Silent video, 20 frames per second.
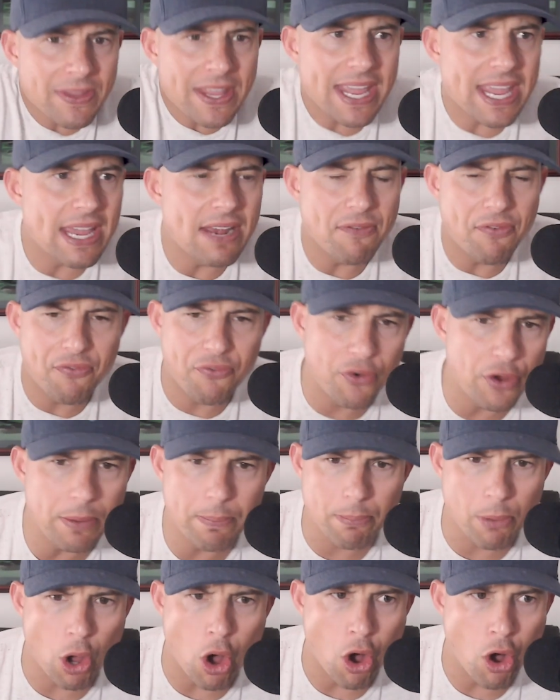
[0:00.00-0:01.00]
In
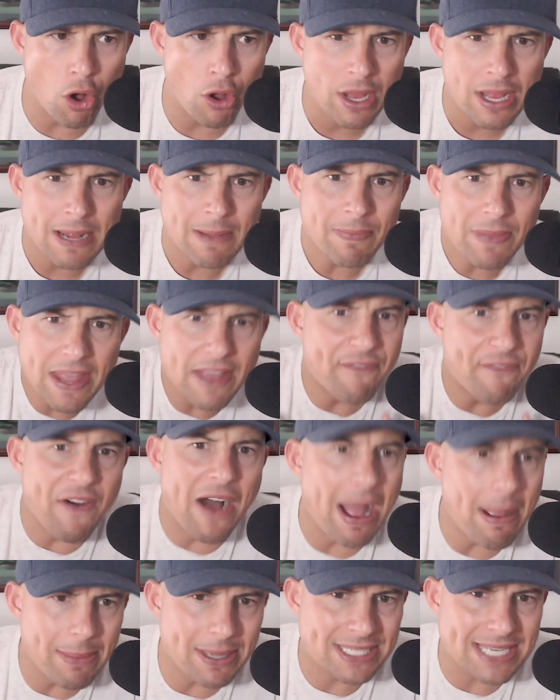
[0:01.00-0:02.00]
football, if
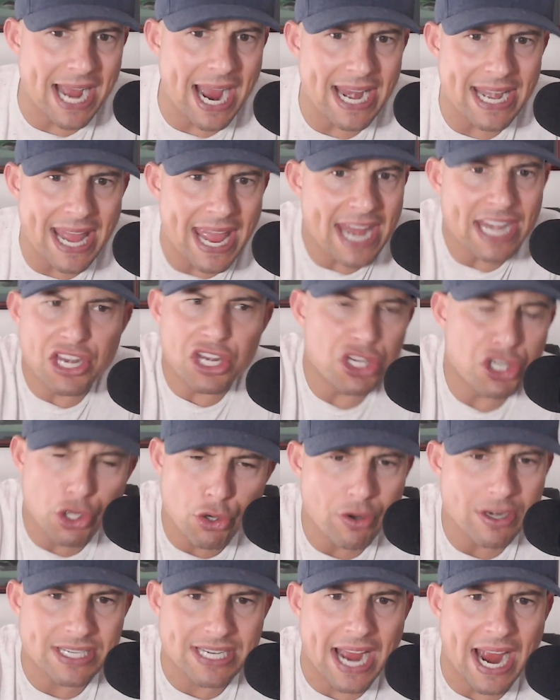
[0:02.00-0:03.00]
I'm a tight end and
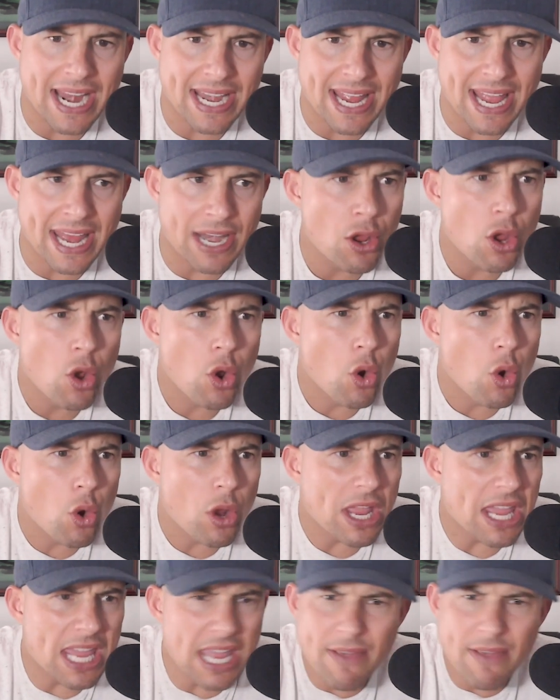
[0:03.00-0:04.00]
you're a tight end,
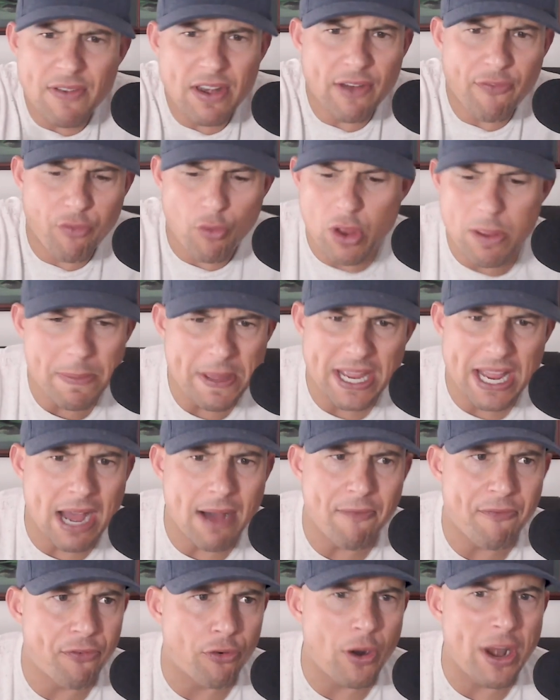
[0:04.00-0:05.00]
even if we
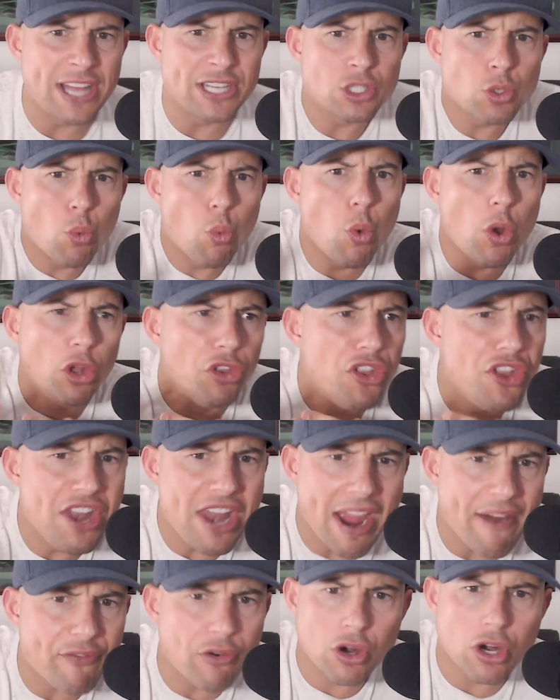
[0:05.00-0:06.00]
become friends, we'll
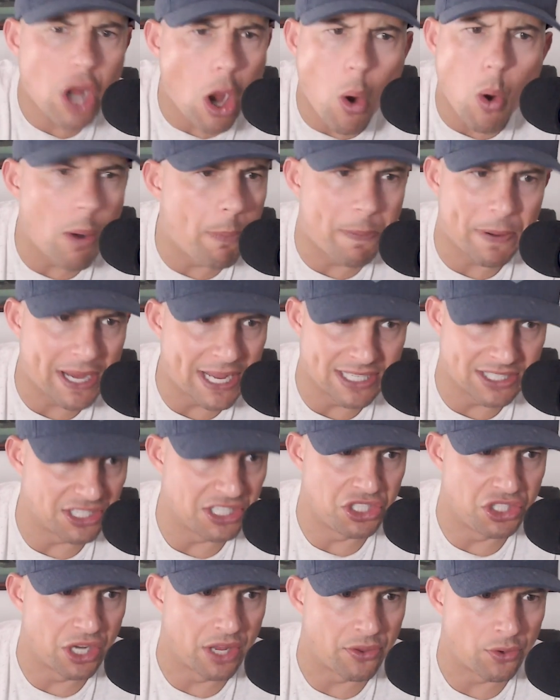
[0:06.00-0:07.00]
never go up against
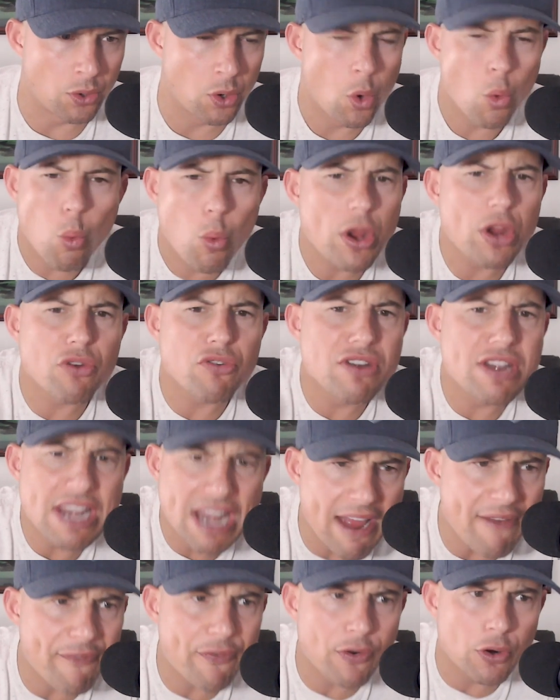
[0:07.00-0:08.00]
each other. We are
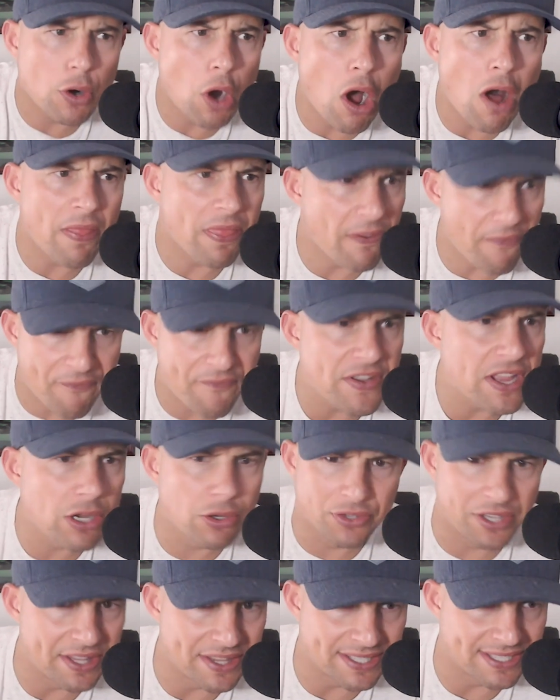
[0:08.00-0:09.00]
never on the
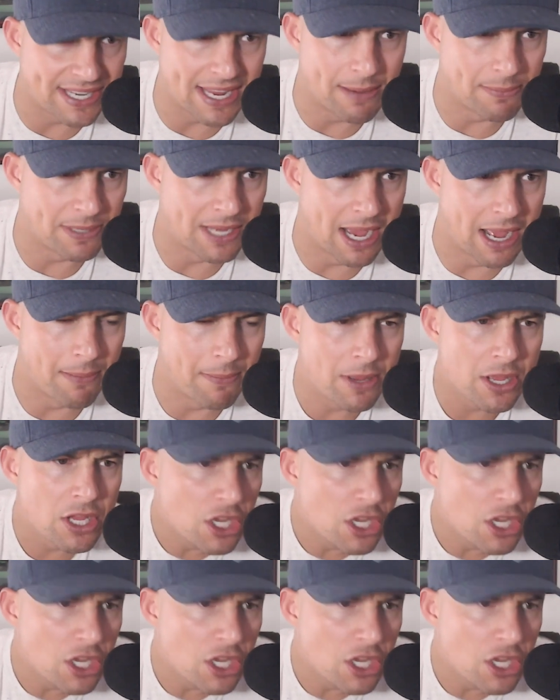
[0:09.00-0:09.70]
field at the same time.